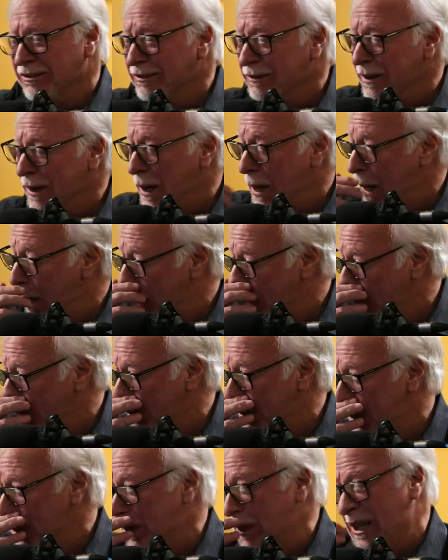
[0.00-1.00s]

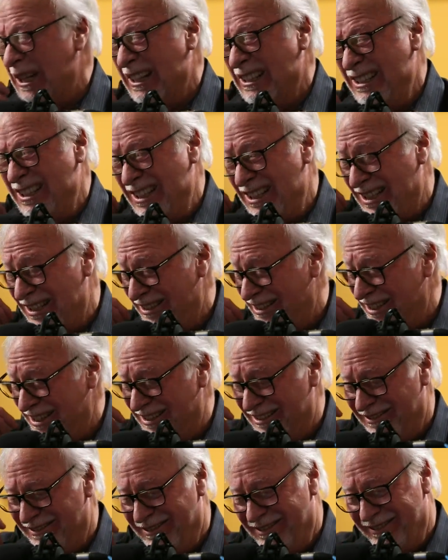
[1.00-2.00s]
It was just like it
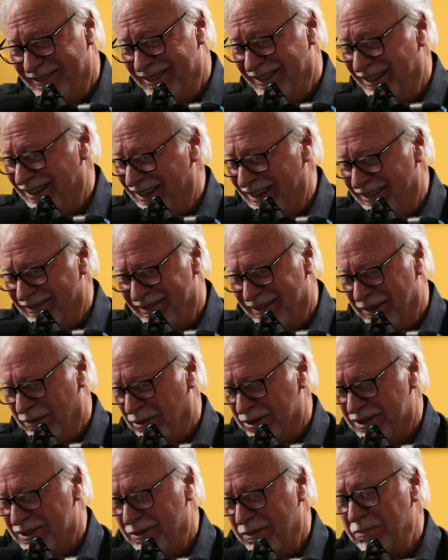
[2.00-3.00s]

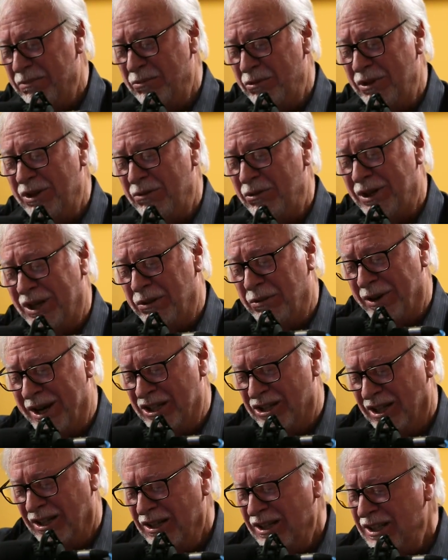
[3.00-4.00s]
was really
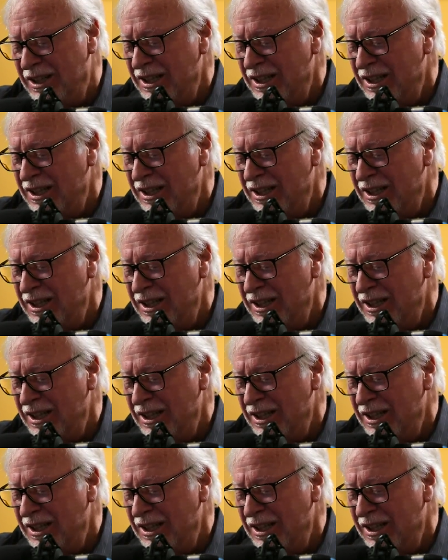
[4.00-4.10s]
wrenching.